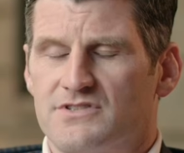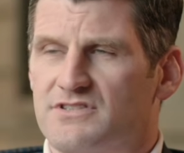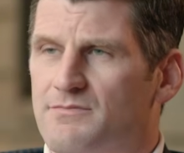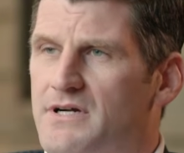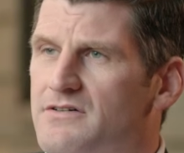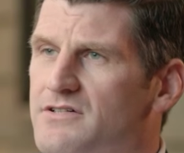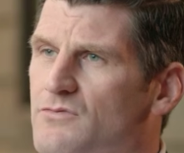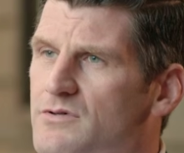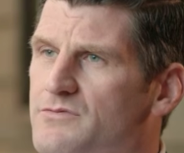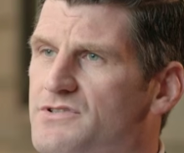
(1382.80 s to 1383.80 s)
a
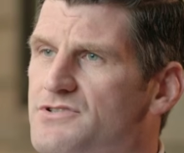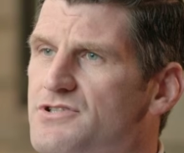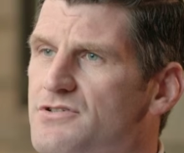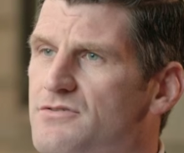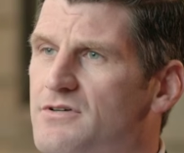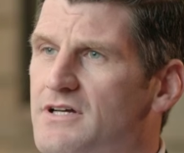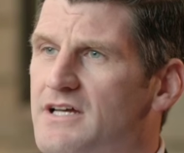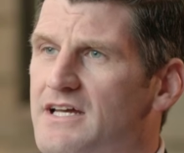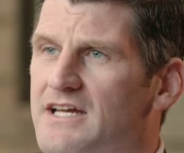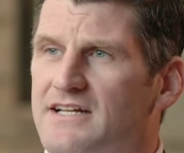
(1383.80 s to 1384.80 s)
Samaritan, one was a Jew.
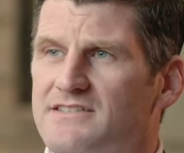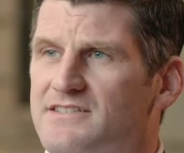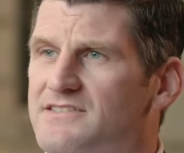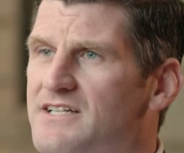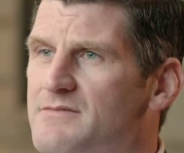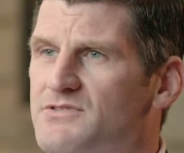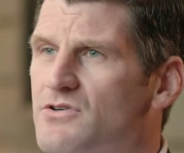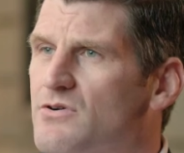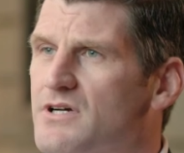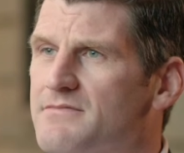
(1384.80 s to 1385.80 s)
It's the same
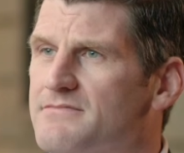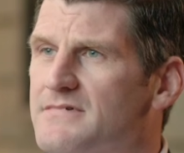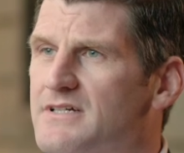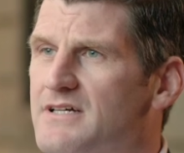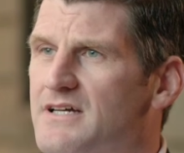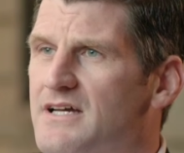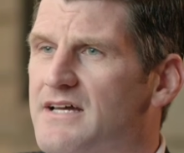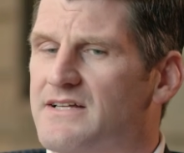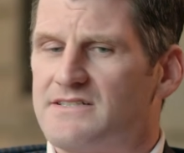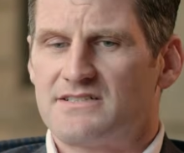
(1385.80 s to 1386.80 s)
story.
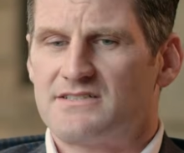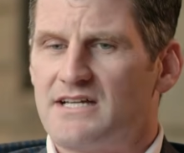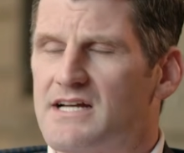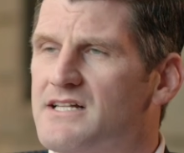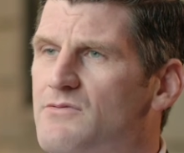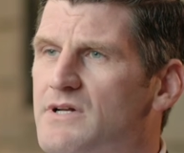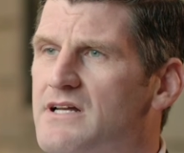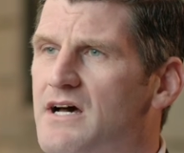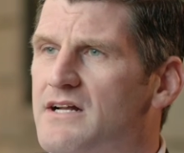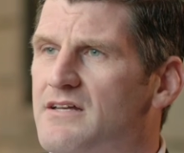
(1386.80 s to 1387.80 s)
And that's exactly what
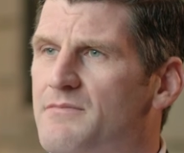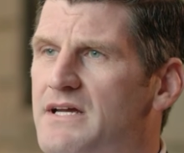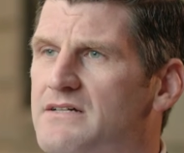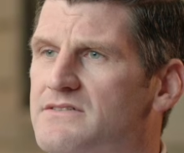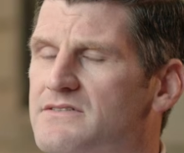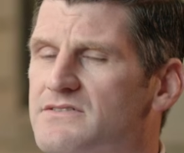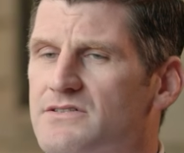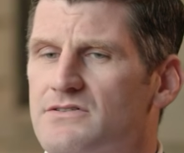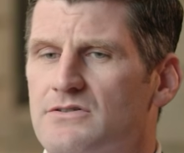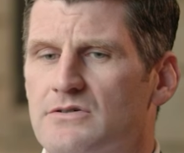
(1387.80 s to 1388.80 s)
God commands us
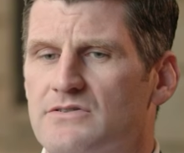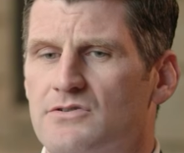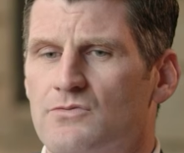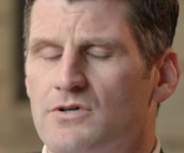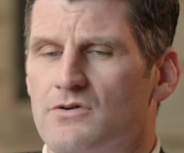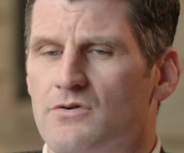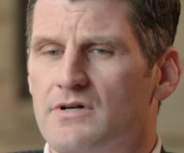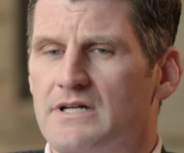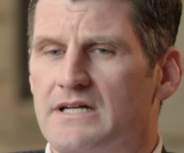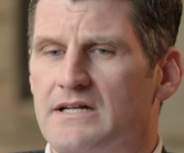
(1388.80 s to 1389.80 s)
to do. And so we're
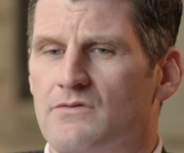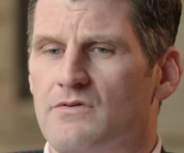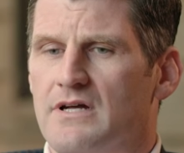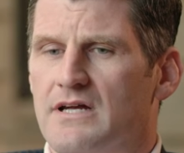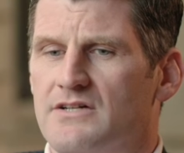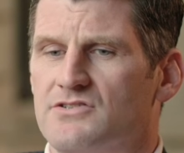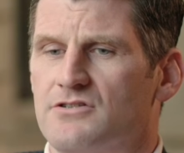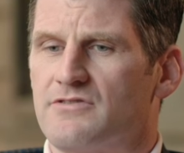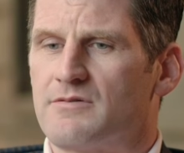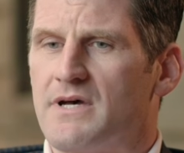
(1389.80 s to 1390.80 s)
going and
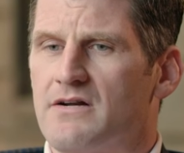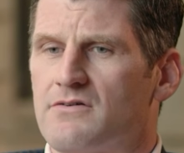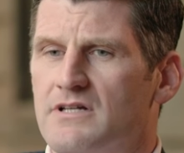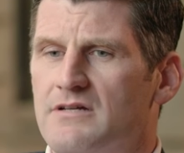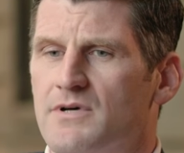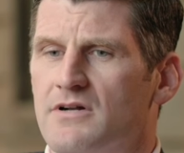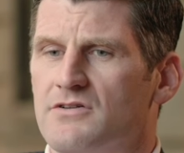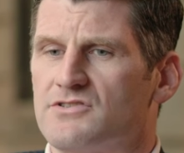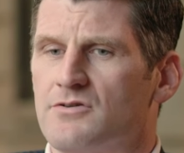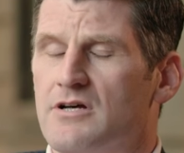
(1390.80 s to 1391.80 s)
serving medically, but
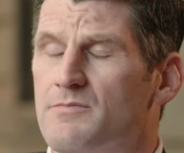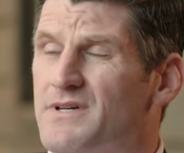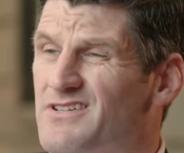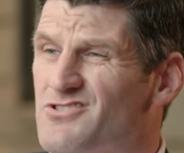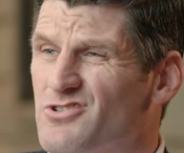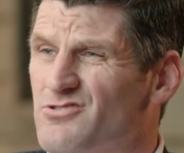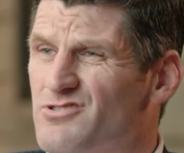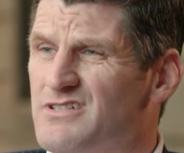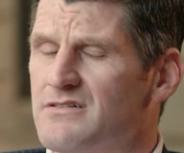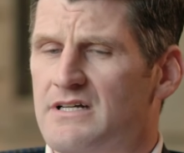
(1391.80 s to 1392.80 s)
also helping the
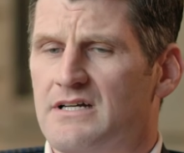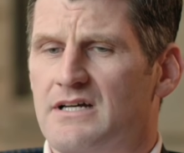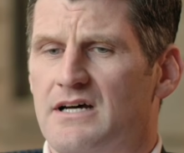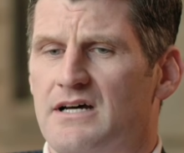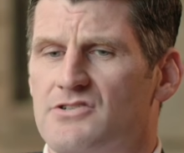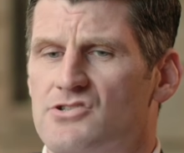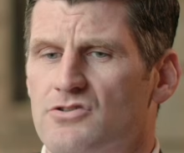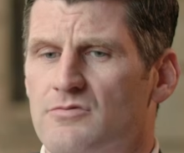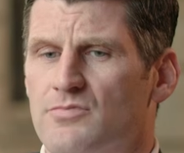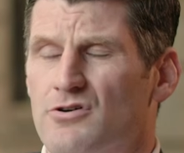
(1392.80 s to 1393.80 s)
children
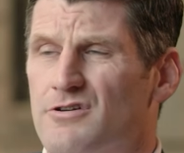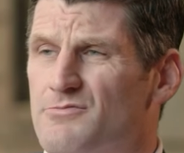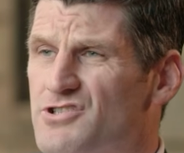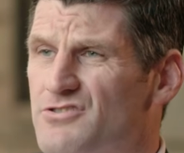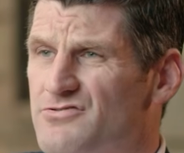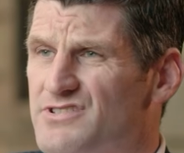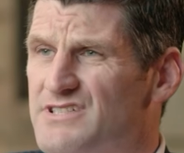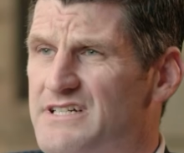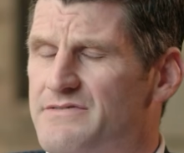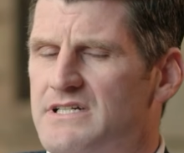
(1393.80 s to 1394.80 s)
program, children
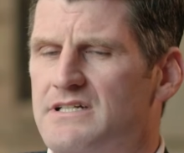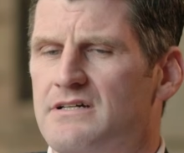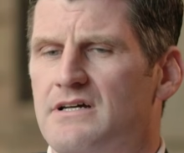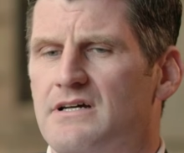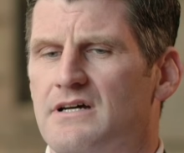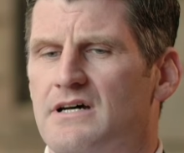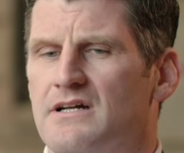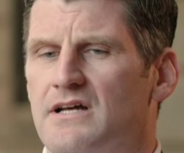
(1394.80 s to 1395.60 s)
safety. A